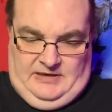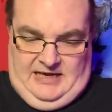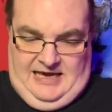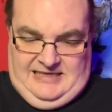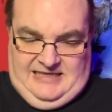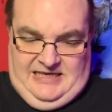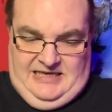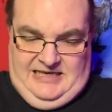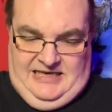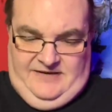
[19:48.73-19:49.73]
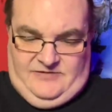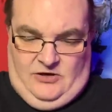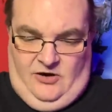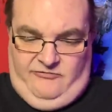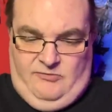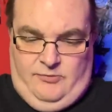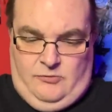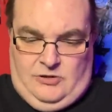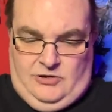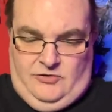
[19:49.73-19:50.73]
as it leaves
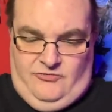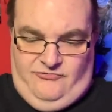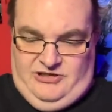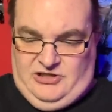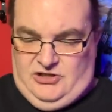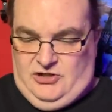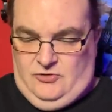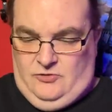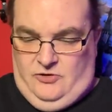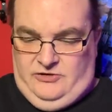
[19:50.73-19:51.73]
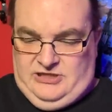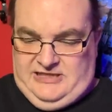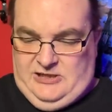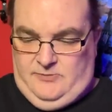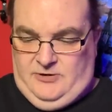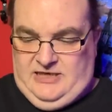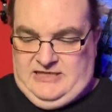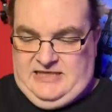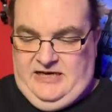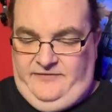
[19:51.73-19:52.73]
horrible glue residue on the steelbook
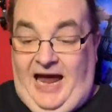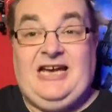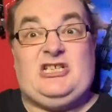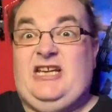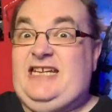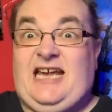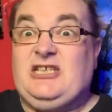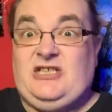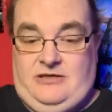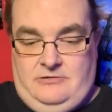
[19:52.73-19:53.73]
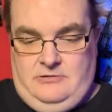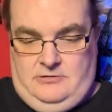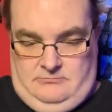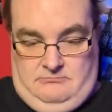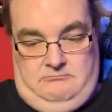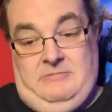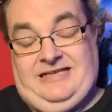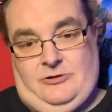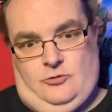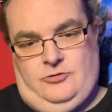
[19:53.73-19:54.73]
itself. Actually, it doesn't.
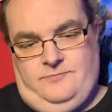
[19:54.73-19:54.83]
That's good.